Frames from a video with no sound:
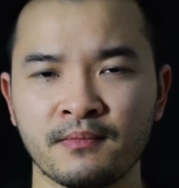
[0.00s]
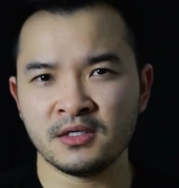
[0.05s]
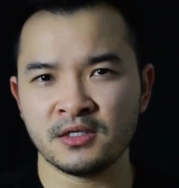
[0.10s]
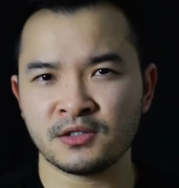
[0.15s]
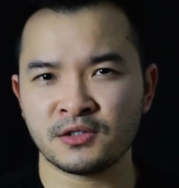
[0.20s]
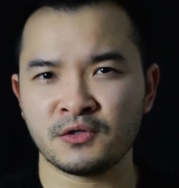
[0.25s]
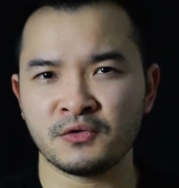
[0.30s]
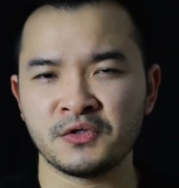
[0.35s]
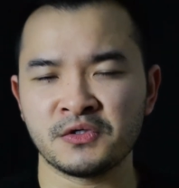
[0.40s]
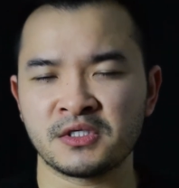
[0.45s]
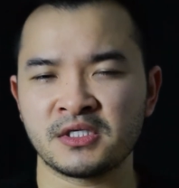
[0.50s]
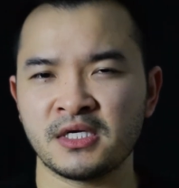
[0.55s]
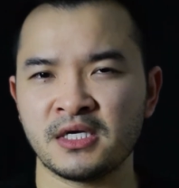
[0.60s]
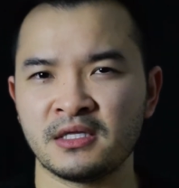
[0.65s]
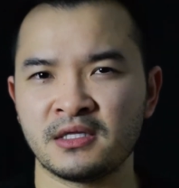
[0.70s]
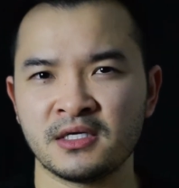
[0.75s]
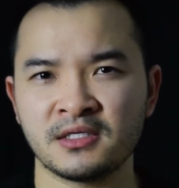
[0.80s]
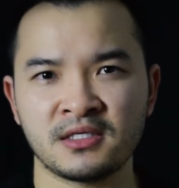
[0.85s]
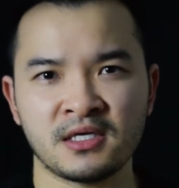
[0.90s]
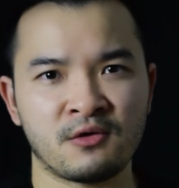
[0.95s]
So you see,
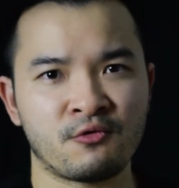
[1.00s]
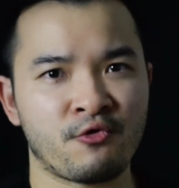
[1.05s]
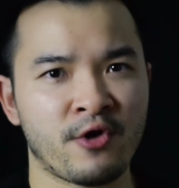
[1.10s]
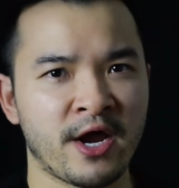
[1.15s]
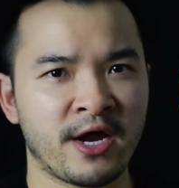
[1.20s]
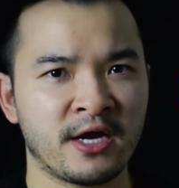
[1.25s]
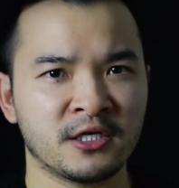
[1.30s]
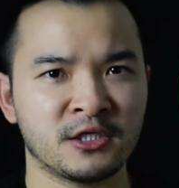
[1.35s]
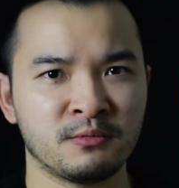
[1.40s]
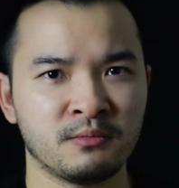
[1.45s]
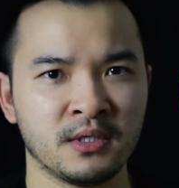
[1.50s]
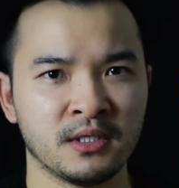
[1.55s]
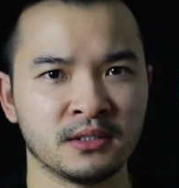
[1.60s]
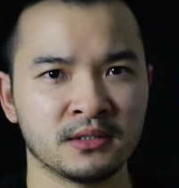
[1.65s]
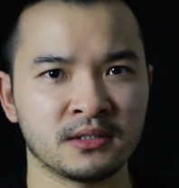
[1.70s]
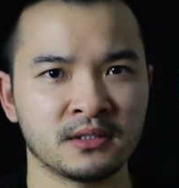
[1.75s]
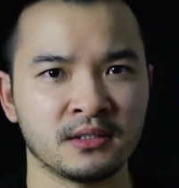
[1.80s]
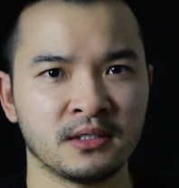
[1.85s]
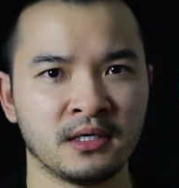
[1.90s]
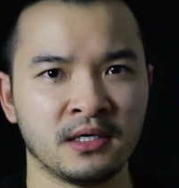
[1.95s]
this arrangement
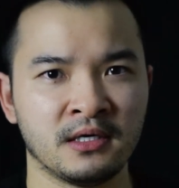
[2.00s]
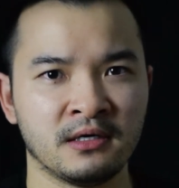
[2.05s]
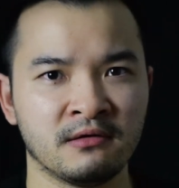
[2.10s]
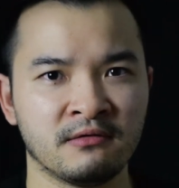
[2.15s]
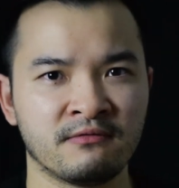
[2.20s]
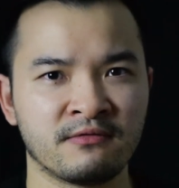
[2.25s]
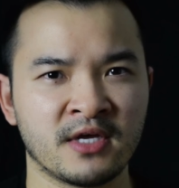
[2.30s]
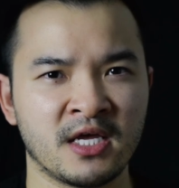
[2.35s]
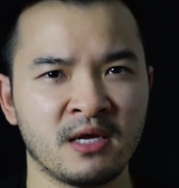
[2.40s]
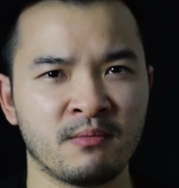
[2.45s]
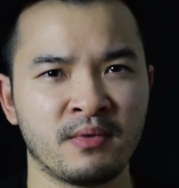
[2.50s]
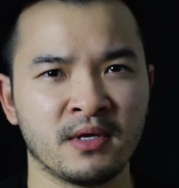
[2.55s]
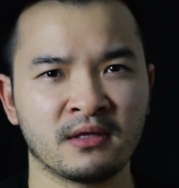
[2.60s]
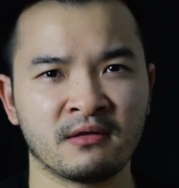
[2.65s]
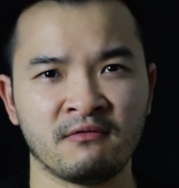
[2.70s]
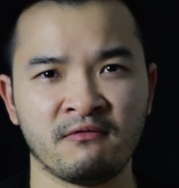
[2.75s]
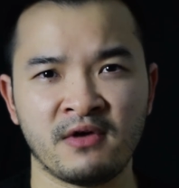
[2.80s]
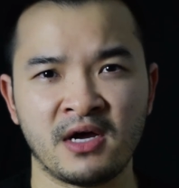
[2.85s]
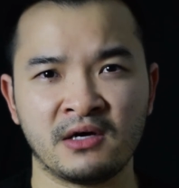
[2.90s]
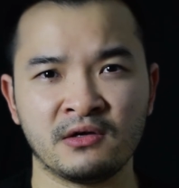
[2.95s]
of keeping
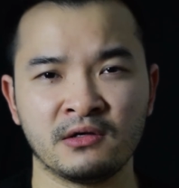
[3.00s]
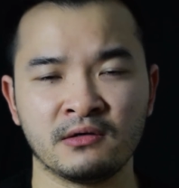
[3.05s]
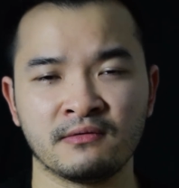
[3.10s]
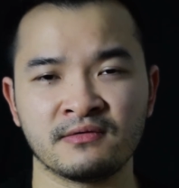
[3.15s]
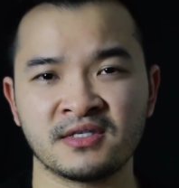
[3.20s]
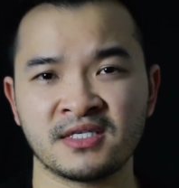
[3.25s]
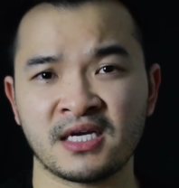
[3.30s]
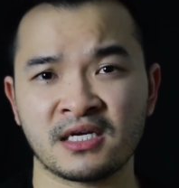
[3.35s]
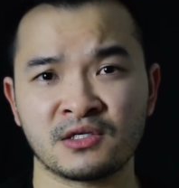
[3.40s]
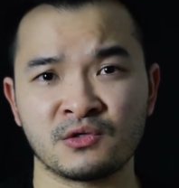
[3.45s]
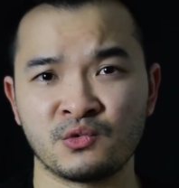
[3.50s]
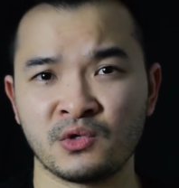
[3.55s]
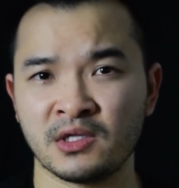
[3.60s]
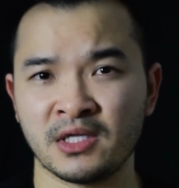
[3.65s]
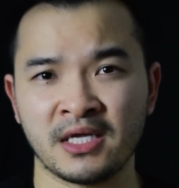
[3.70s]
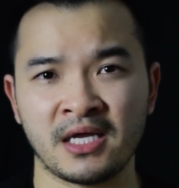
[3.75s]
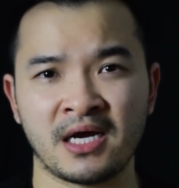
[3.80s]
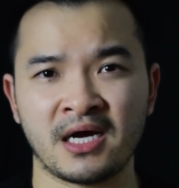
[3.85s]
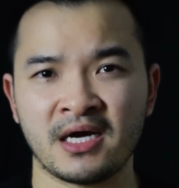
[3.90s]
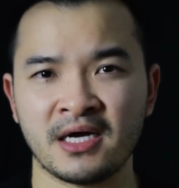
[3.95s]
the value of sex really
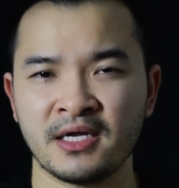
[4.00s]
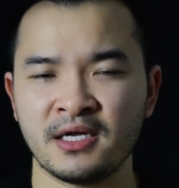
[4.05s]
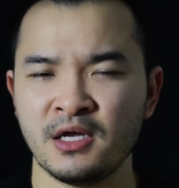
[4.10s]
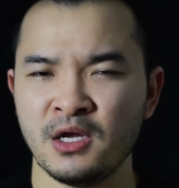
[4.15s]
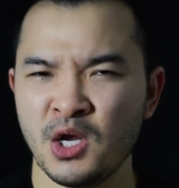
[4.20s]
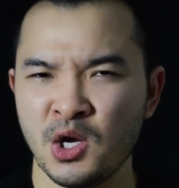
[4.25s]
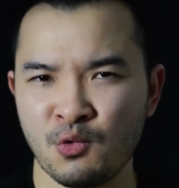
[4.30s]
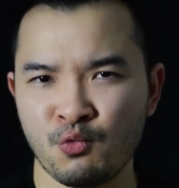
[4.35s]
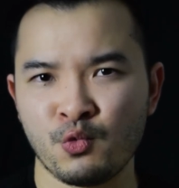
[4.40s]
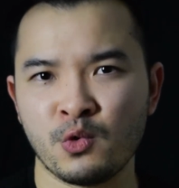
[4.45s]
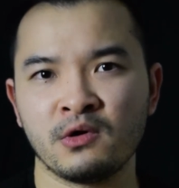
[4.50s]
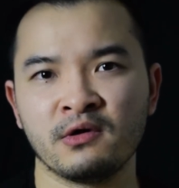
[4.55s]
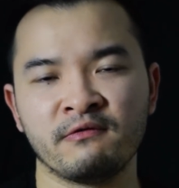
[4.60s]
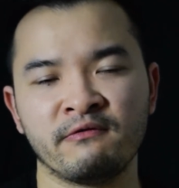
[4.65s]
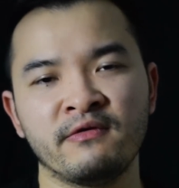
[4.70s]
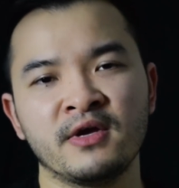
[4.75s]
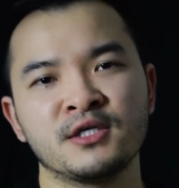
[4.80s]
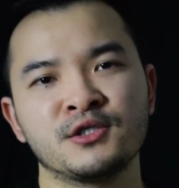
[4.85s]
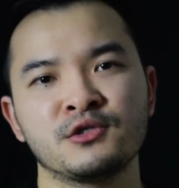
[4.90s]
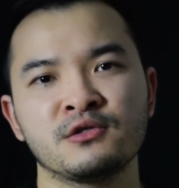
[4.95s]
high will
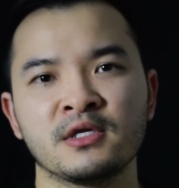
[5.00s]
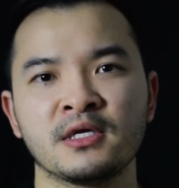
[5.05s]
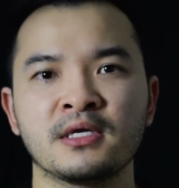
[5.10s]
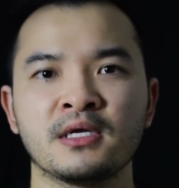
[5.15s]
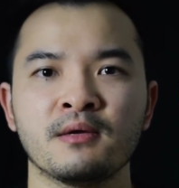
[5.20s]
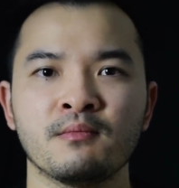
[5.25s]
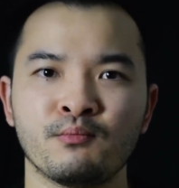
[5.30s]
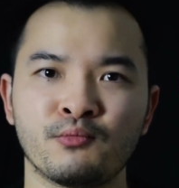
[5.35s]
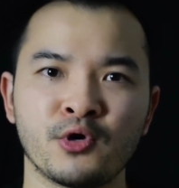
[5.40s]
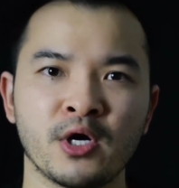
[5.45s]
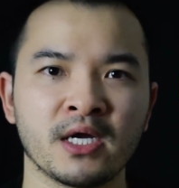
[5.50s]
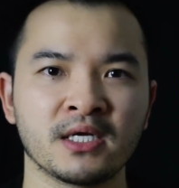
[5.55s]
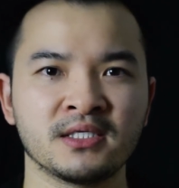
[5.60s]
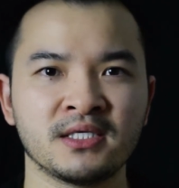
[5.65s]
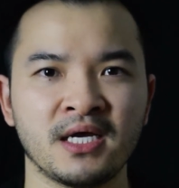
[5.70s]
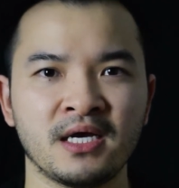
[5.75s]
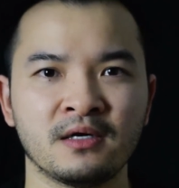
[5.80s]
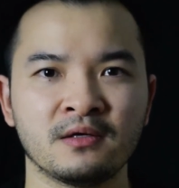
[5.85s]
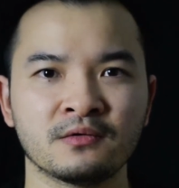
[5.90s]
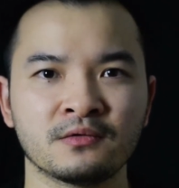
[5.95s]
eventually break
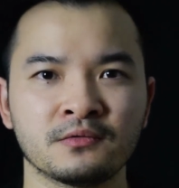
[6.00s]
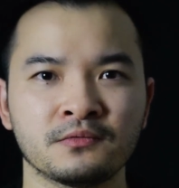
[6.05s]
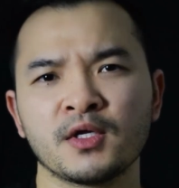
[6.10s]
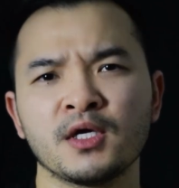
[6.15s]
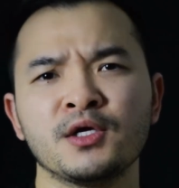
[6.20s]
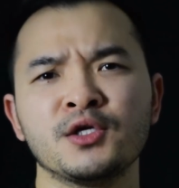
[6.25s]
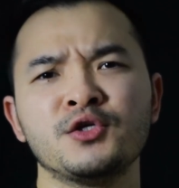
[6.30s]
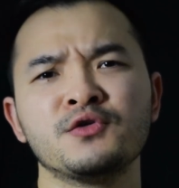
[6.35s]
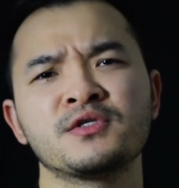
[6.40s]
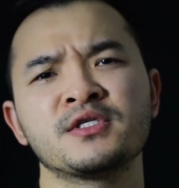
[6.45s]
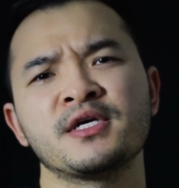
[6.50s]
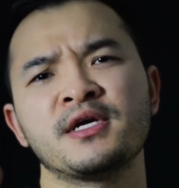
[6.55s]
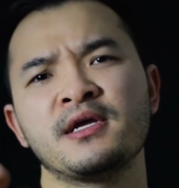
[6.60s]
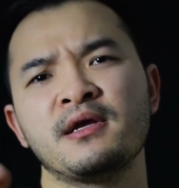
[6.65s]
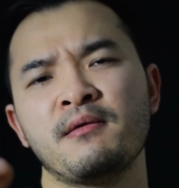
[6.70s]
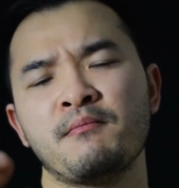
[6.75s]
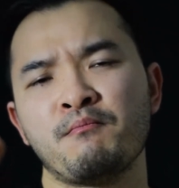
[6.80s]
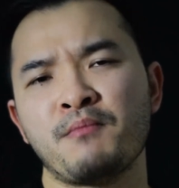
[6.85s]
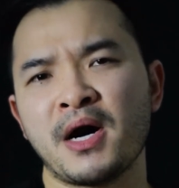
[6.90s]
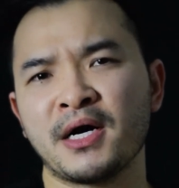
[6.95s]
down. You
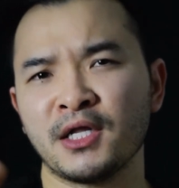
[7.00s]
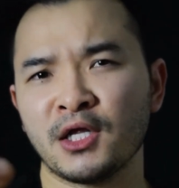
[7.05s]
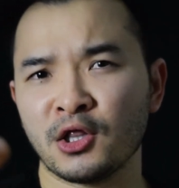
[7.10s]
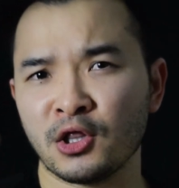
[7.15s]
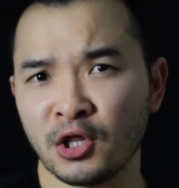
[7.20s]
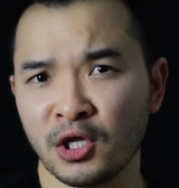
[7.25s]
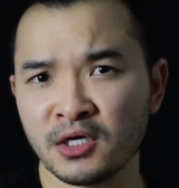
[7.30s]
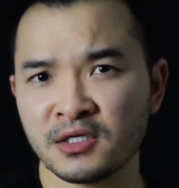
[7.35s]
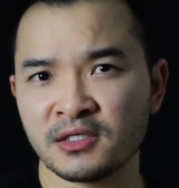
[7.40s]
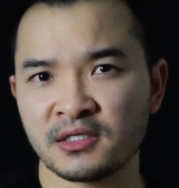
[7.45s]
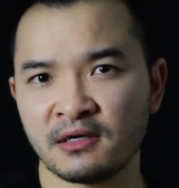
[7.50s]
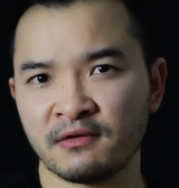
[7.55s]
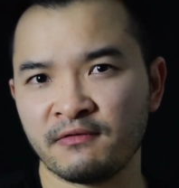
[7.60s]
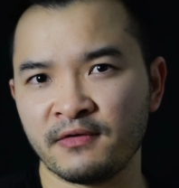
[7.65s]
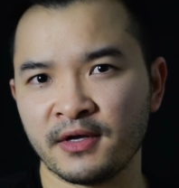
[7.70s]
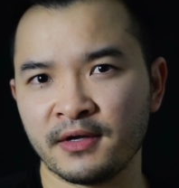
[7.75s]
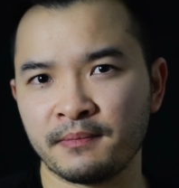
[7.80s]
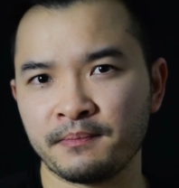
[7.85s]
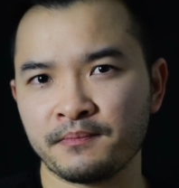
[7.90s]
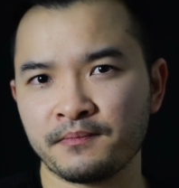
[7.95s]
see, by the looks of
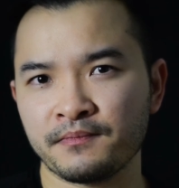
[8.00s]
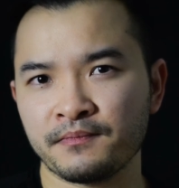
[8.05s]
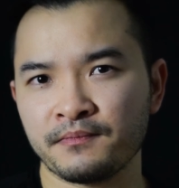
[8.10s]
it,